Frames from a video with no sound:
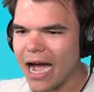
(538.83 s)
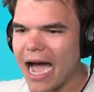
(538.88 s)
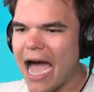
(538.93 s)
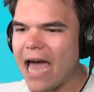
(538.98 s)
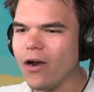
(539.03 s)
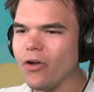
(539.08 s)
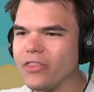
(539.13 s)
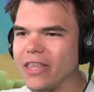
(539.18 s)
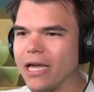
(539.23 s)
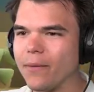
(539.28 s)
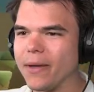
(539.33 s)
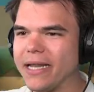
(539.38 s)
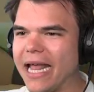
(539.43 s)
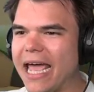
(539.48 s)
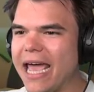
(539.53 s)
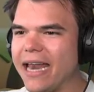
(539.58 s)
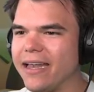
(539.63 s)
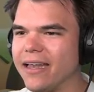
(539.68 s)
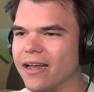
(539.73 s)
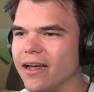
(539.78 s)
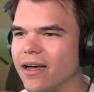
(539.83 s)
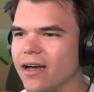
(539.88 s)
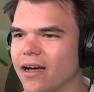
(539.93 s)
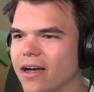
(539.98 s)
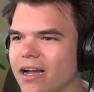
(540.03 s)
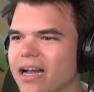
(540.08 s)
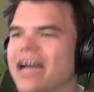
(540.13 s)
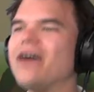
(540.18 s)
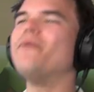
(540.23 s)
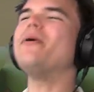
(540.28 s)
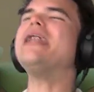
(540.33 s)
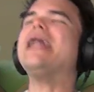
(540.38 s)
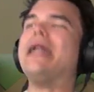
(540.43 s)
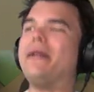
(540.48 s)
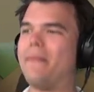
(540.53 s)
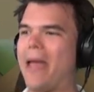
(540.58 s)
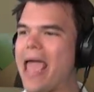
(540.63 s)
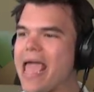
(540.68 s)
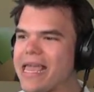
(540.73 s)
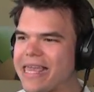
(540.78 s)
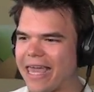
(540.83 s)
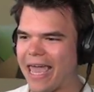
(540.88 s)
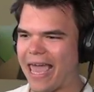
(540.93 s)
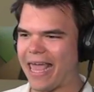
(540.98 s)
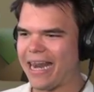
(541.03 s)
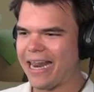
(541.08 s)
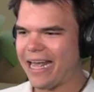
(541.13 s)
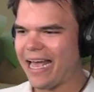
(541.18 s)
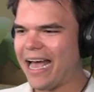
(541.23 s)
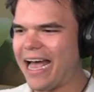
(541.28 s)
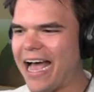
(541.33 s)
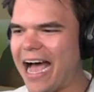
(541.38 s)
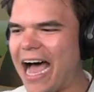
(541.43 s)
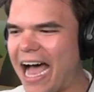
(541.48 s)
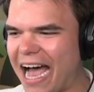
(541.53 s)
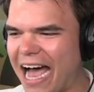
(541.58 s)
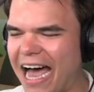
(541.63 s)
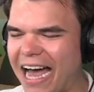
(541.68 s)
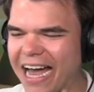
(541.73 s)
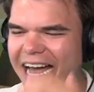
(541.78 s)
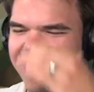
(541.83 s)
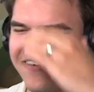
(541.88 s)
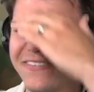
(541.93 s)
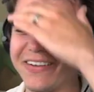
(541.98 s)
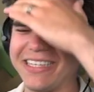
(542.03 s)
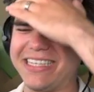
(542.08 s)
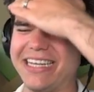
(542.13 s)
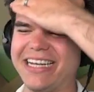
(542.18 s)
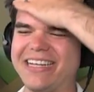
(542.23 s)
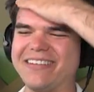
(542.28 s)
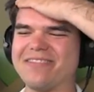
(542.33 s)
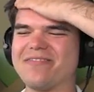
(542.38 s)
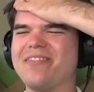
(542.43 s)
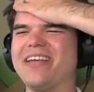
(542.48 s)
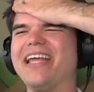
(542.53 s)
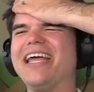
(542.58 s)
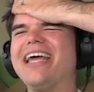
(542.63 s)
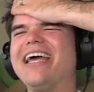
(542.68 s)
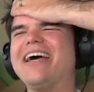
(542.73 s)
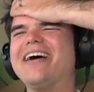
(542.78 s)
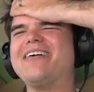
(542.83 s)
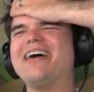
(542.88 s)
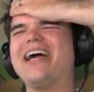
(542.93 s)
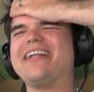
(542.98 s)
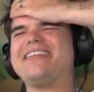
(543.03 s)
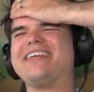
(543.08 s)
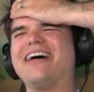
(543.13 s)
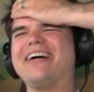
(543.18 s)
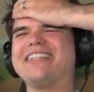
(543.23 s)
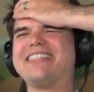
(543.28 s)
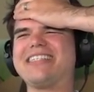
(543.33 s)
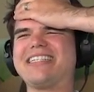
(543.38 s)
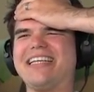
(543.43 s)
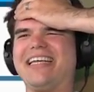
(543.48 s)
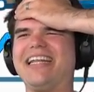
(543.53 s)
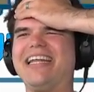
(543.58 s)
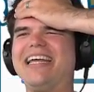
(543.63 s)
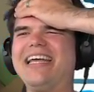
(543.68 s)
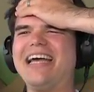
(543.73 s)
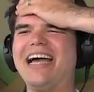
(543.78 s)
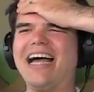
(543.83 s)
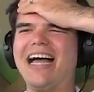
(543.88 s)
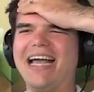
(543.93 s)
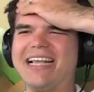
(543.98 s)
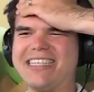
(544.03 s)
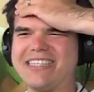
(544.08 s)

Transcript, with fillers: I don't think we did. We didn't make it. We did. I touched it. I